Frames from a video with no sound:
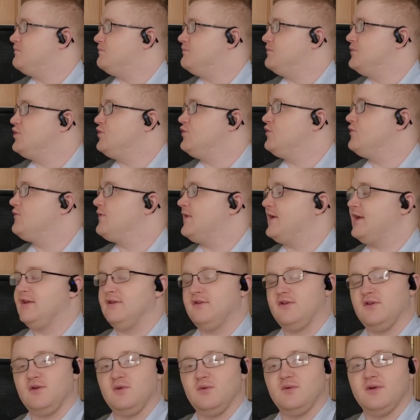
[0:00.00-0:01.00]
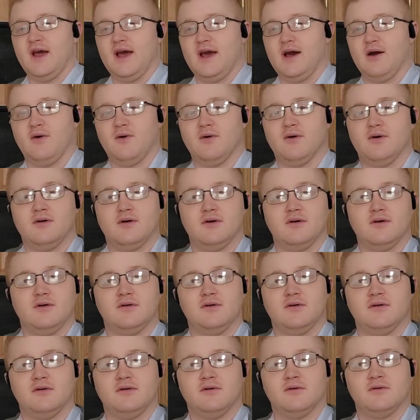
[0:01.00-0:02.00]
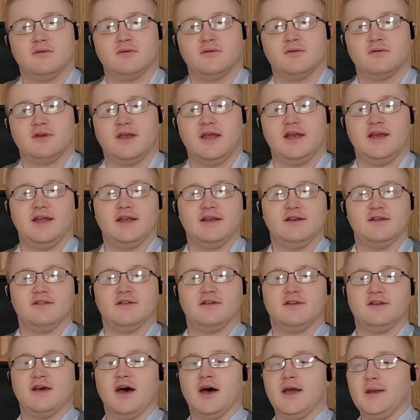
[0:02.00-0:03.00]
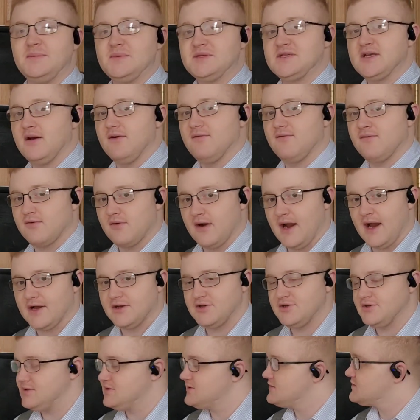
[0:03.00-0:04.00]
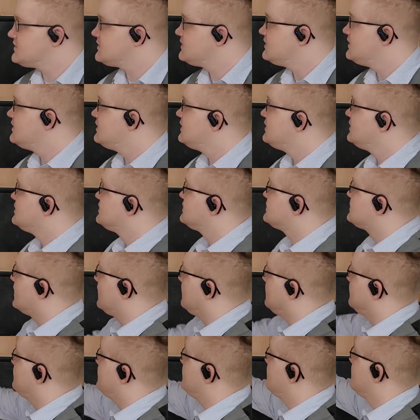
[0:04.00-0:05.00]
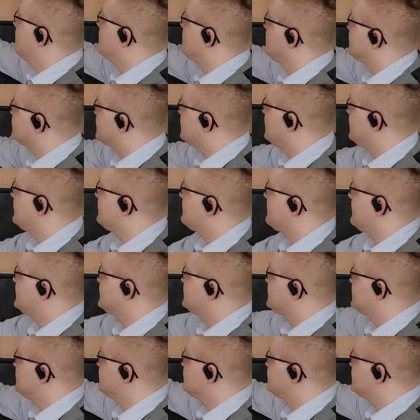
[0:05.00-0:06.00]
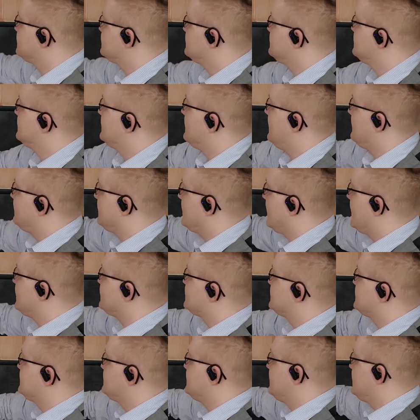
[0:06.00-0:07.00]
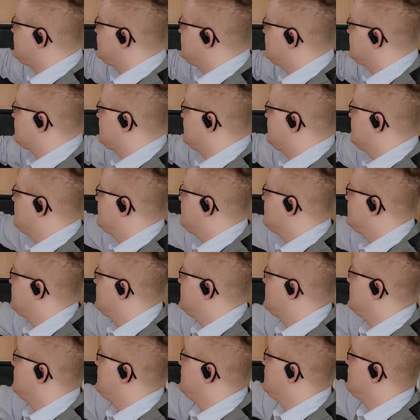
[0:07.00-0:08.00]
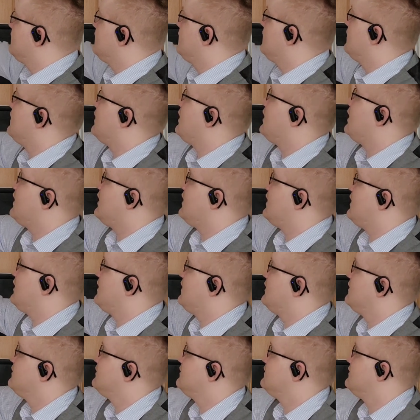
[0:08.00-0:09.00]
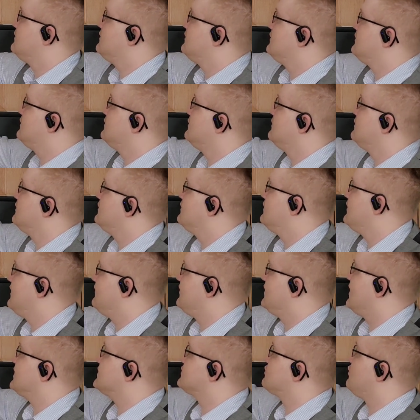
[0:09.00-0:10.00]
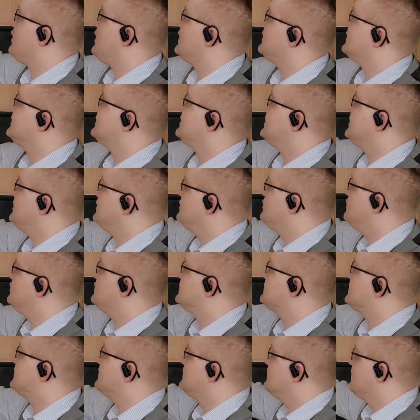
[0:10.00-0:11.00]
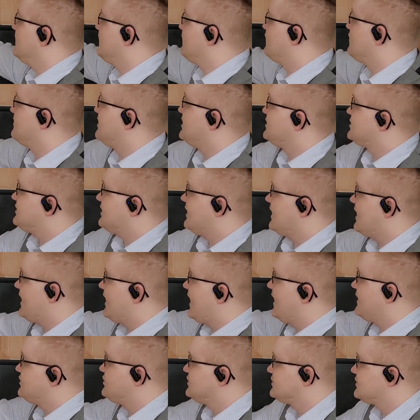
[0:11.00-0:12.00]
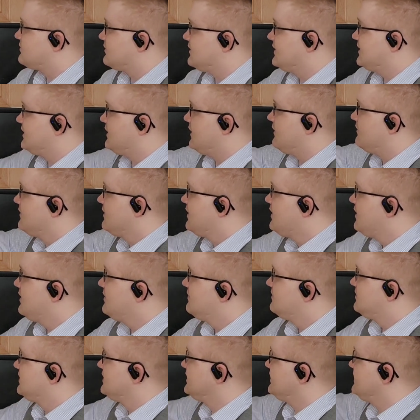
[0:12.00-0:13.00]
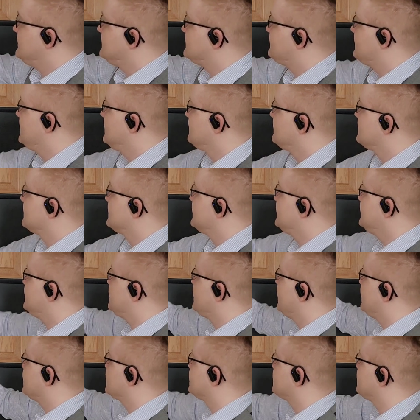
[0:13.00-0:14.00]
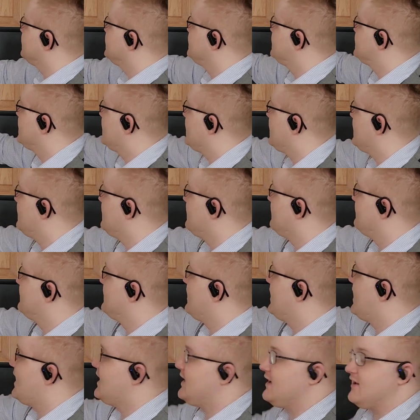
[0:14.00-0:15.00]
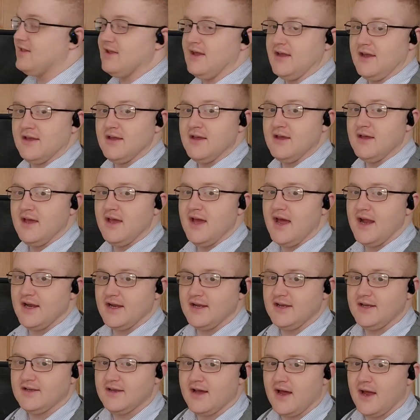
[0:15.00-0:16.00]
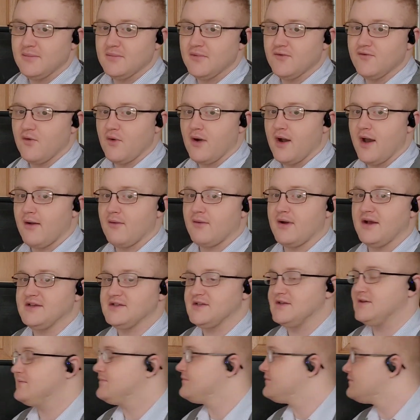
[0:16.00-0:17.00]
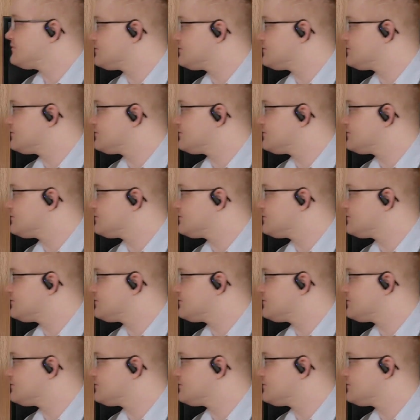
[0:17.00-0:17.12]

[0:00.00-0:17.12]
move into now getting into the types of fractions. So let's go ahead and erase this. If you guys didn't, if you guys wanted to use the information that I had just written up, please feel free to take a screenshot of anything at any time before I erase it.